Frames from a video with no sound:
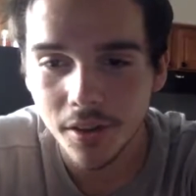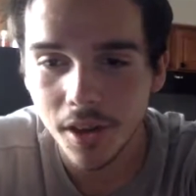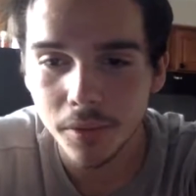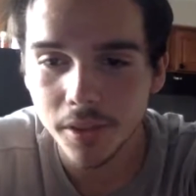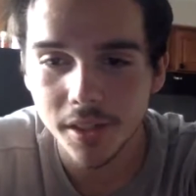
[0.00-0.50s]
I
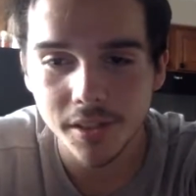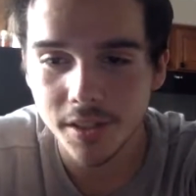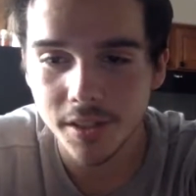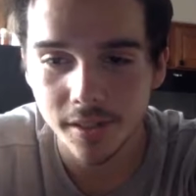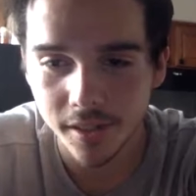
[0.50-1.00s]
wouldn't
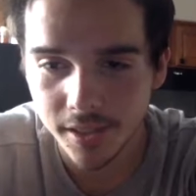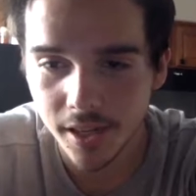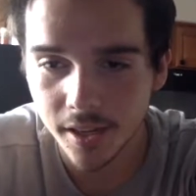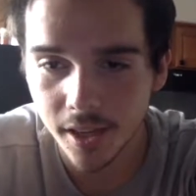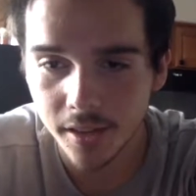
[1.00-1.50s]
necessarily
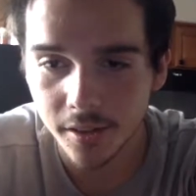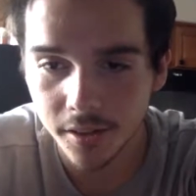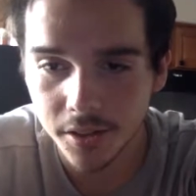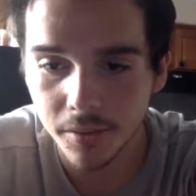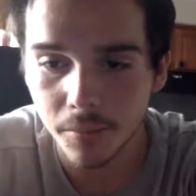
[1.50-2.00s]
say that. There are
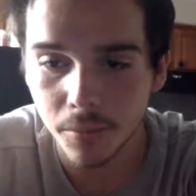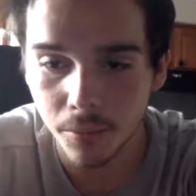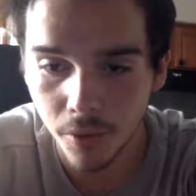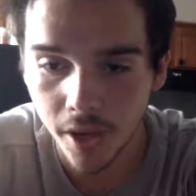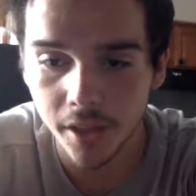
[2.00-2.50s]
some
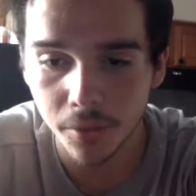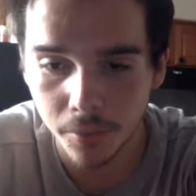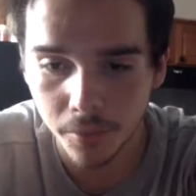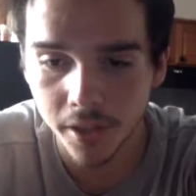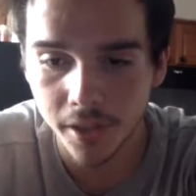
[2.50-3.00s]
really,
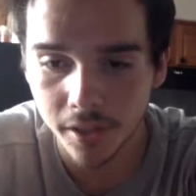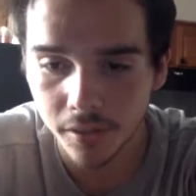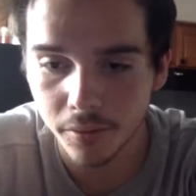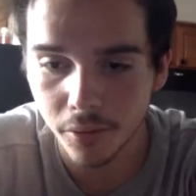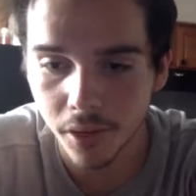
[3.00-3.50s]
really
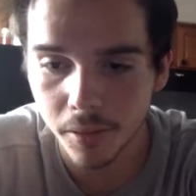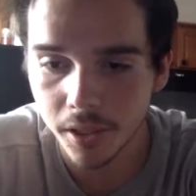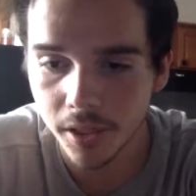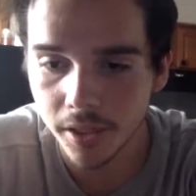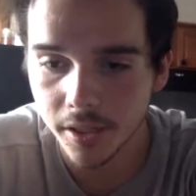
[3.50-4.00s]
good free
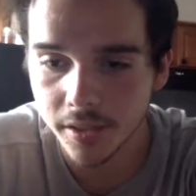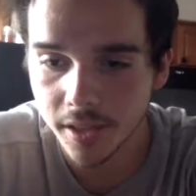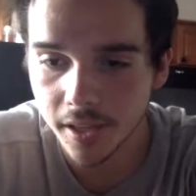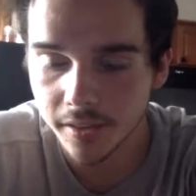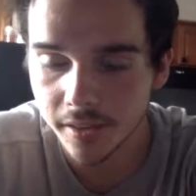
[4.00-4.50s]
plugins
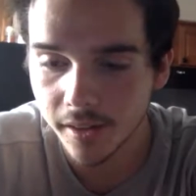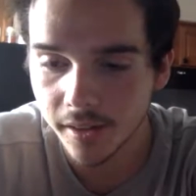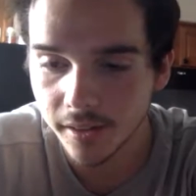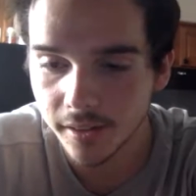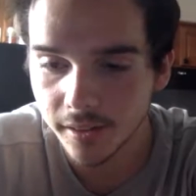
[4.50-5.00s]
out there.